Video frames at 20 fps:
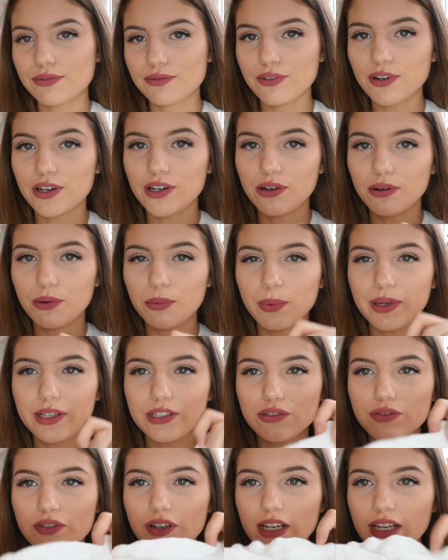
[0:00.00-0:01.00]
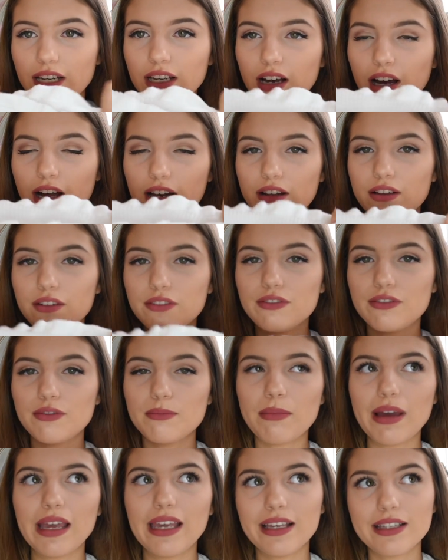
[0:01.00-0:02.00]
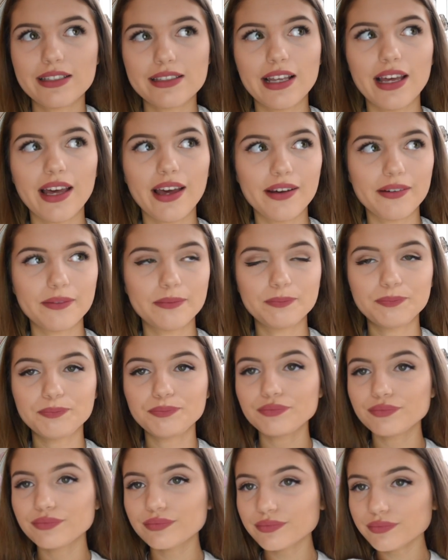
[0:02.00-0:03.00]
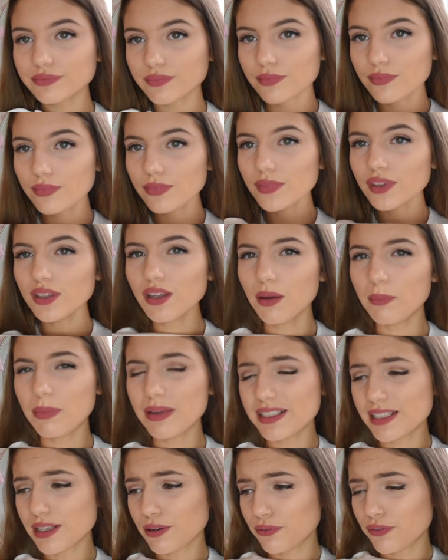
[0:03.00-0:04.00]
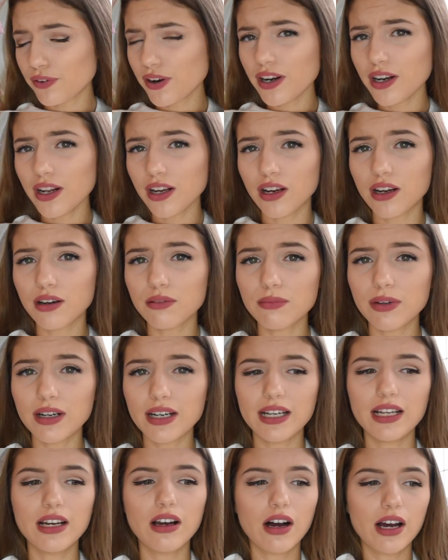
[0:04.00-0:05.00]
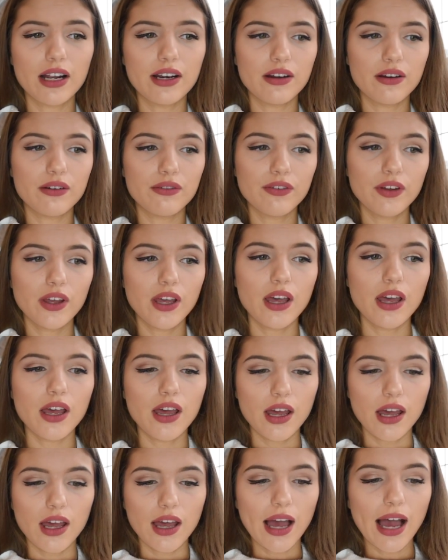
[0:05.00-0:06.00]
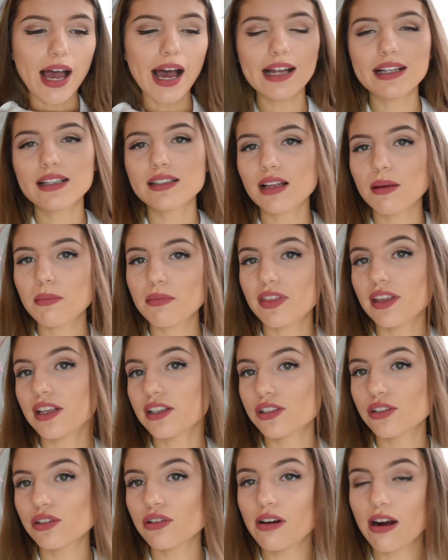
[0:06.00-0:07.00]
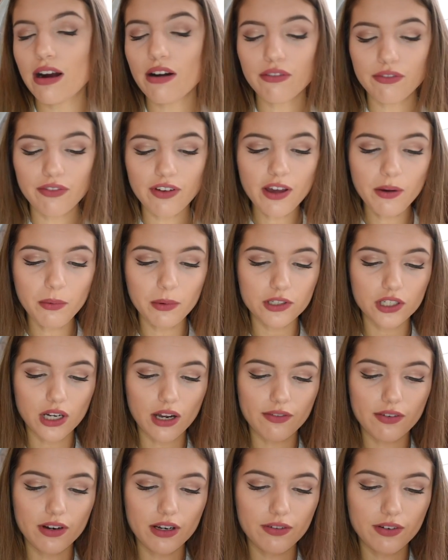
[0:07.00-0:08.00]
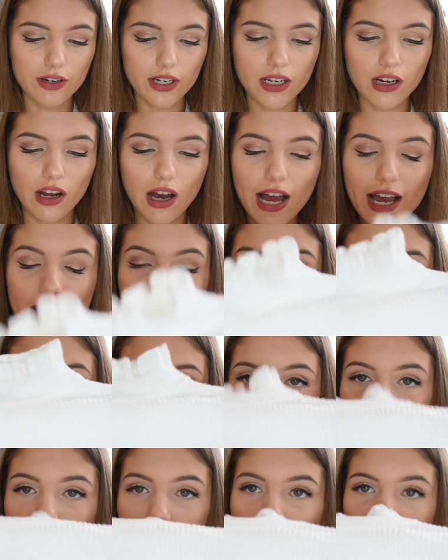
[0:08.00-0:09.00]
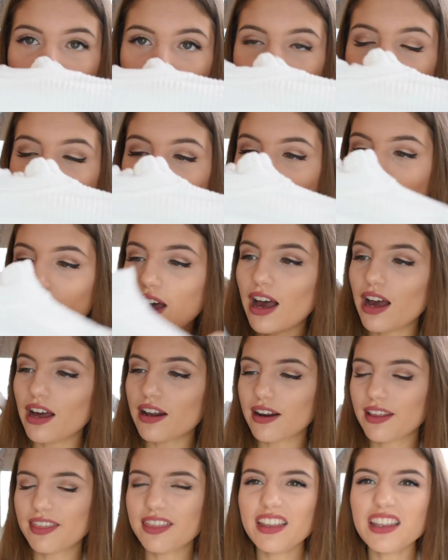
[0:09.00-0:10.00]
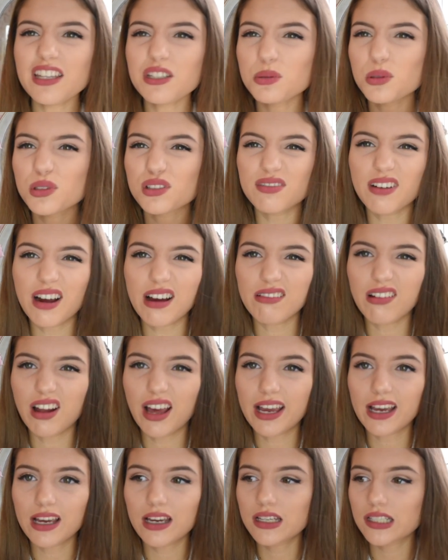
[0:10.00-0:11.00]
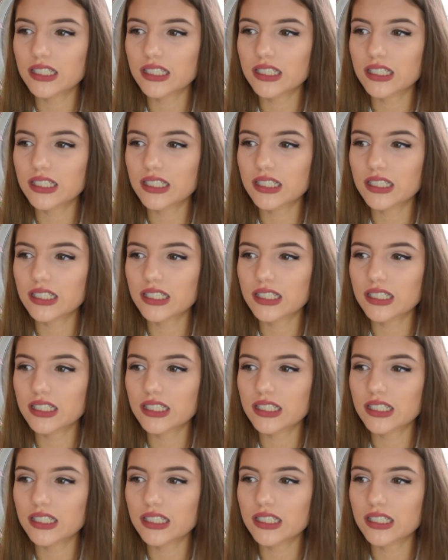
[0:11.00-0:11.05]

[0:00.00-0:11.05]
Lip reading: frill which really kind of makes it a bit different and can really kind of add something to your outfit, which I really really like. So yeah, I got that, and I think this was around like